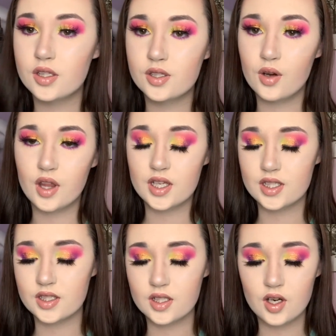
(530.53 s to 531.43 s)
So this
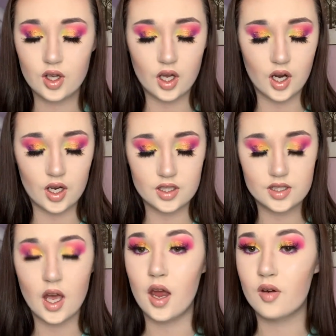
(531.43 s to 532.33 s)
is a gloss.
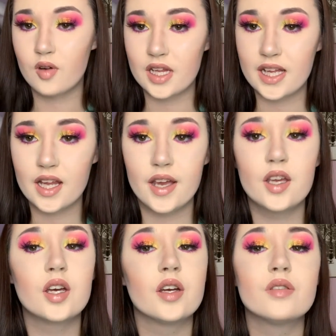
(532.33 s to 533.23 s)
I really
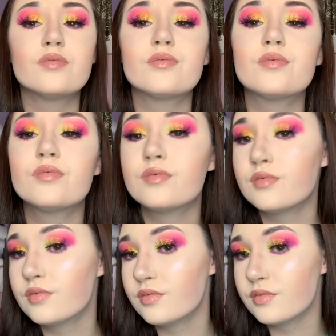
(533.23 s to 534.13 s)
like it.
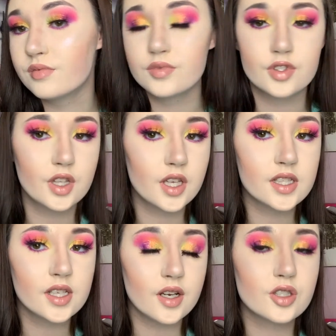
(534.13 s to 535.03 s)

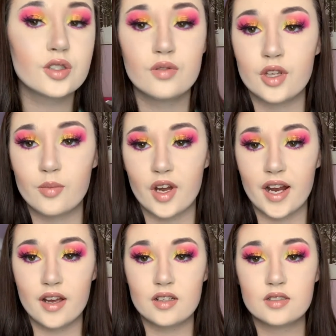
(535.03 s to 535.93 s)
It's actually really
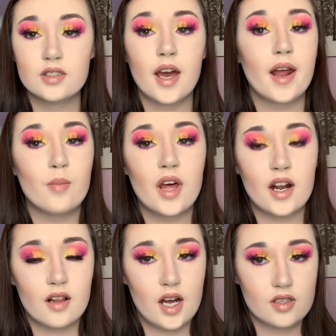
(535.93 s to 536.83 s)
pretty. And I'm not a
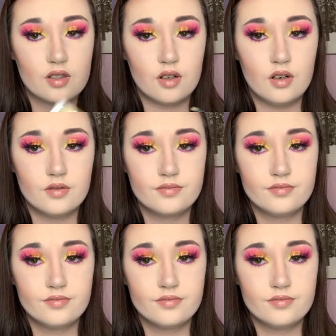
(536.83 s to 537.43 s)
gloss girl.